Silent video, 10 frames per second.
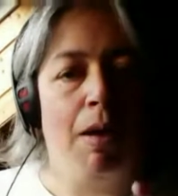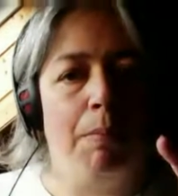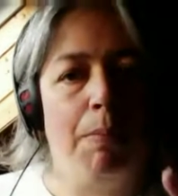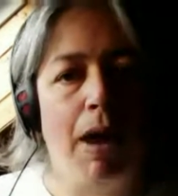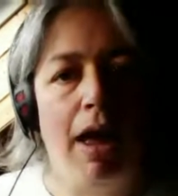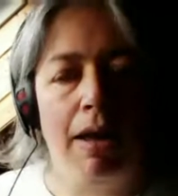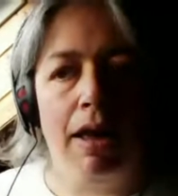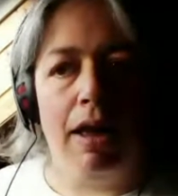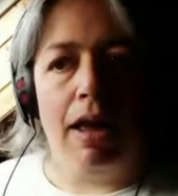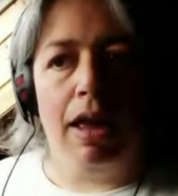But
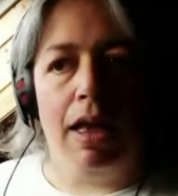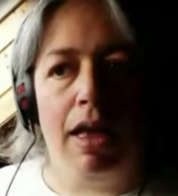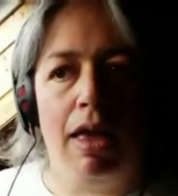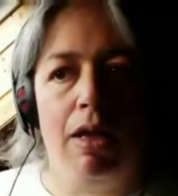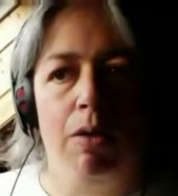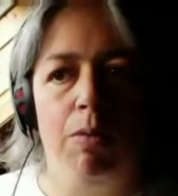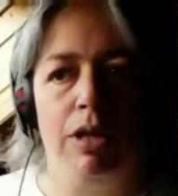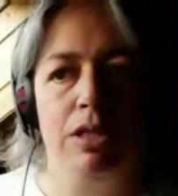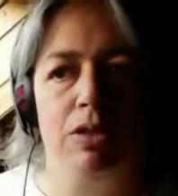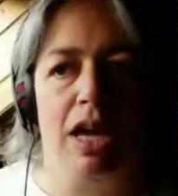
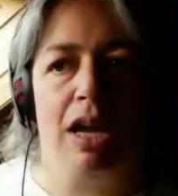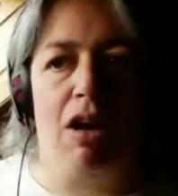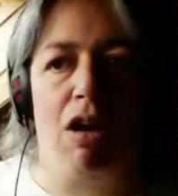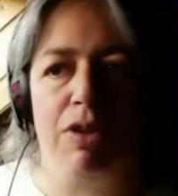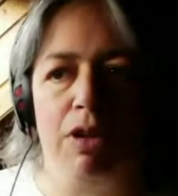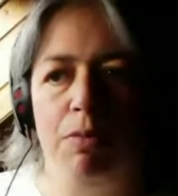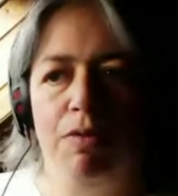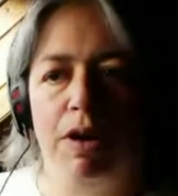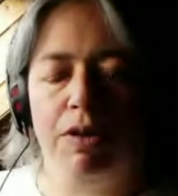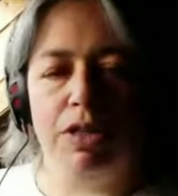once you take off and you
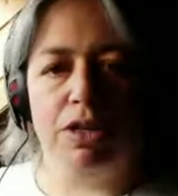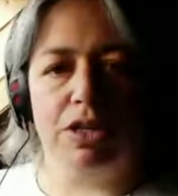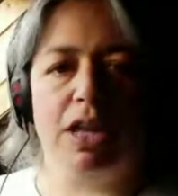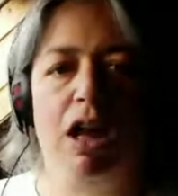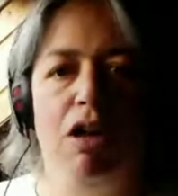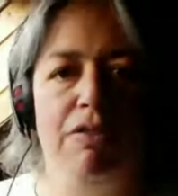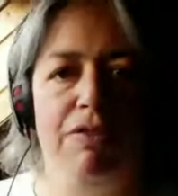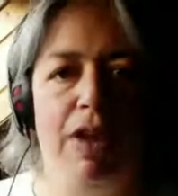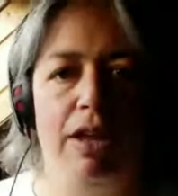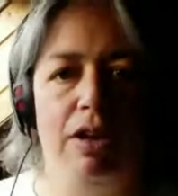move out to
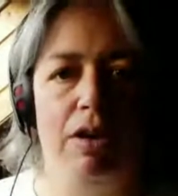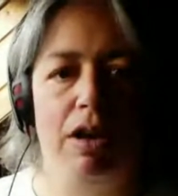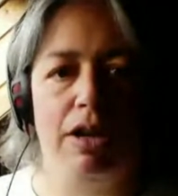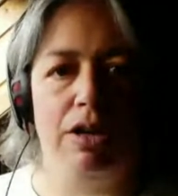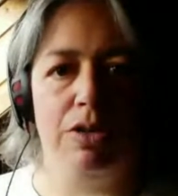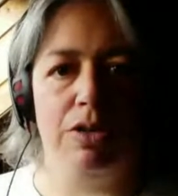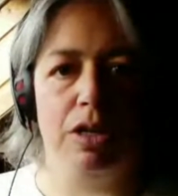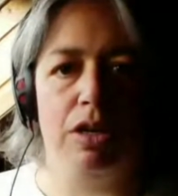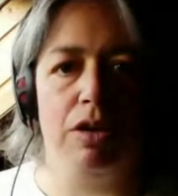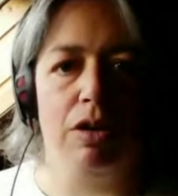yourself and you're
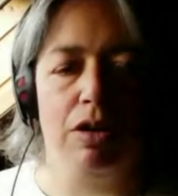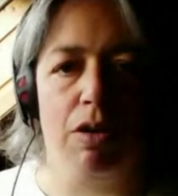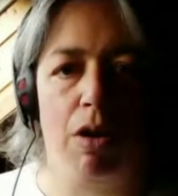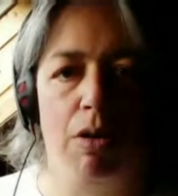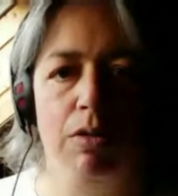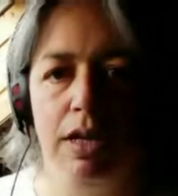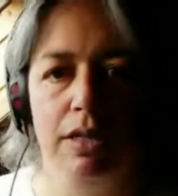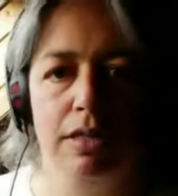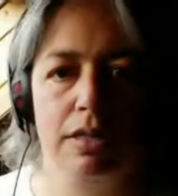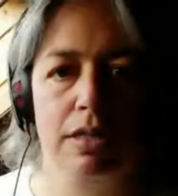using your own
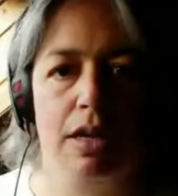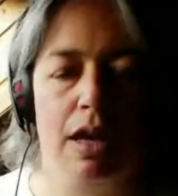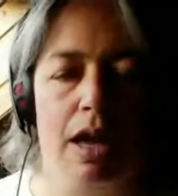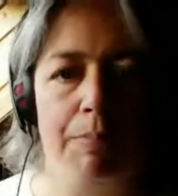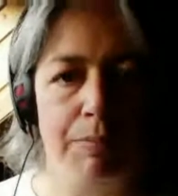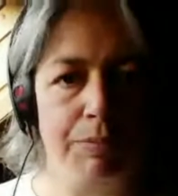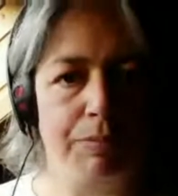lists, I'm